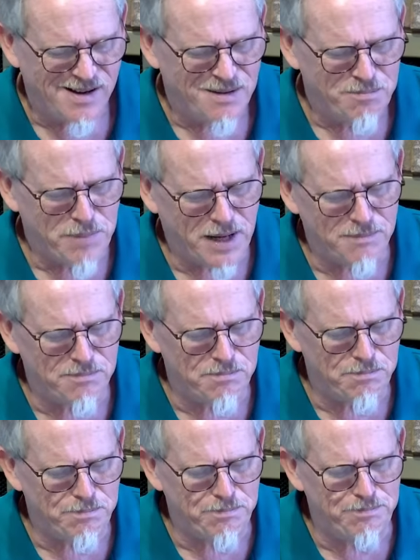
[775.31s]
But
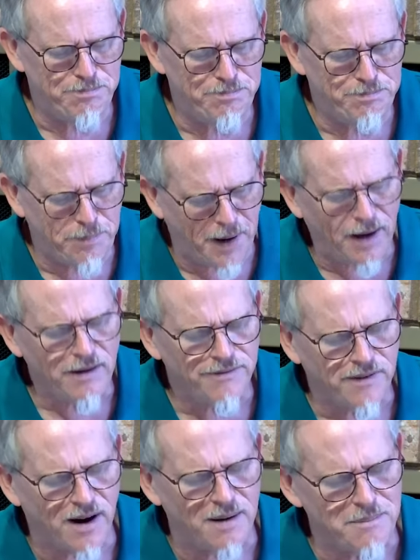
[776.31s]

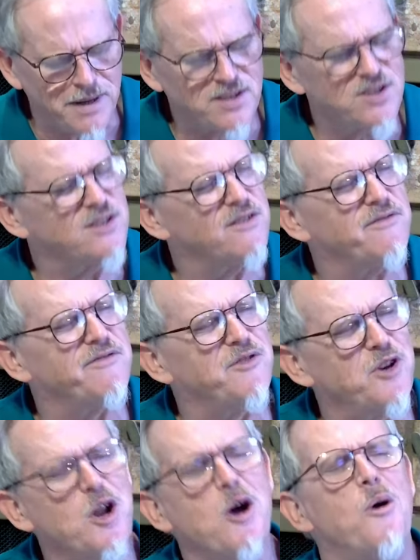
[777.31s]
Potiphar must have
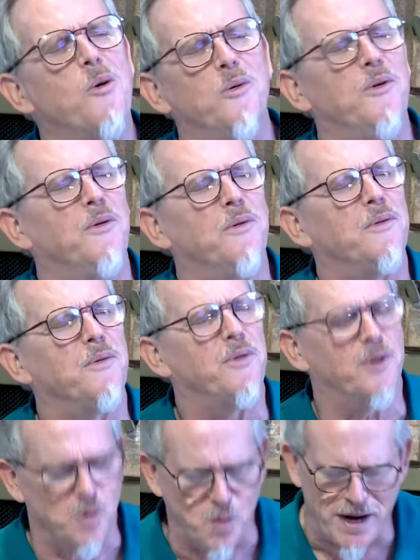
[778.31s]
known
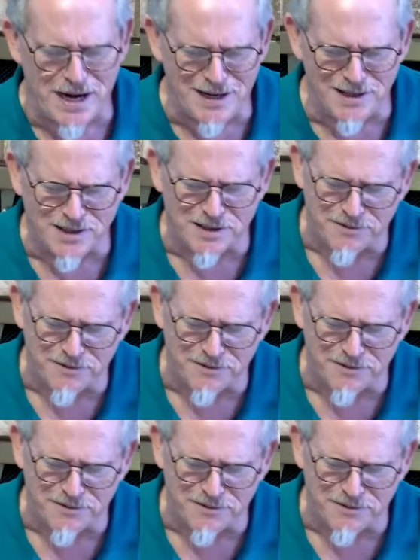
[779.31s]
the ways of